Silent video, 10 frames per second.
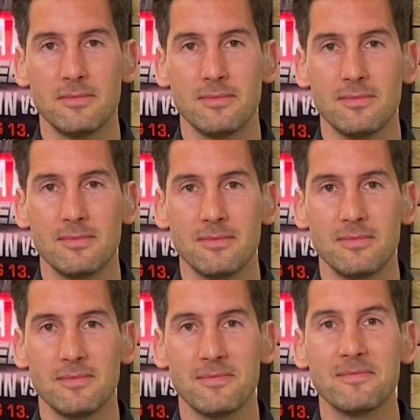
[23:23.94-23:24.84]

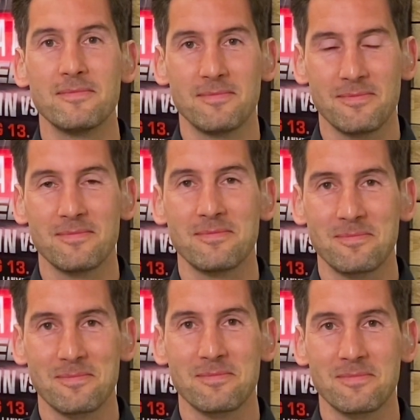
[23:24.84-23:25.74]

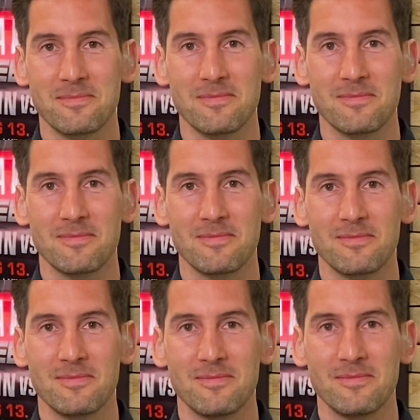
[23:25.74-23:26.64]

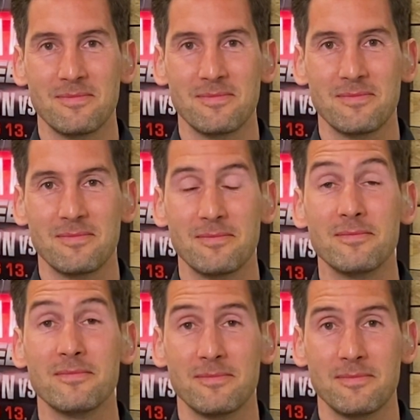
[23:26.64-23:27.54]

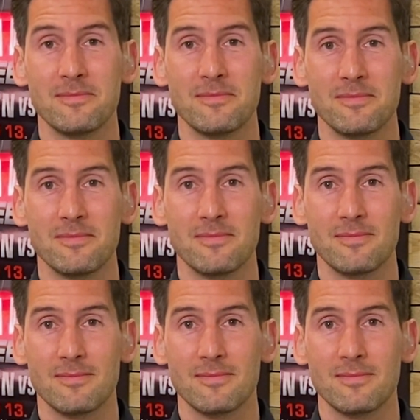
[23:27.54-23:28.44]

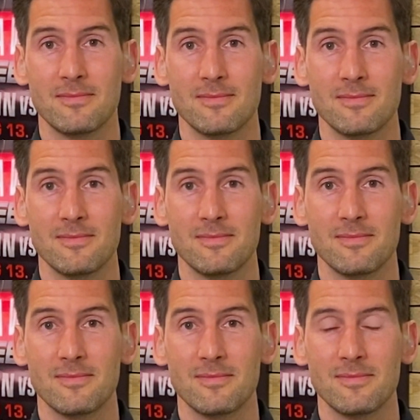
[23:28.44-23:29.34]
The person shown says nothing.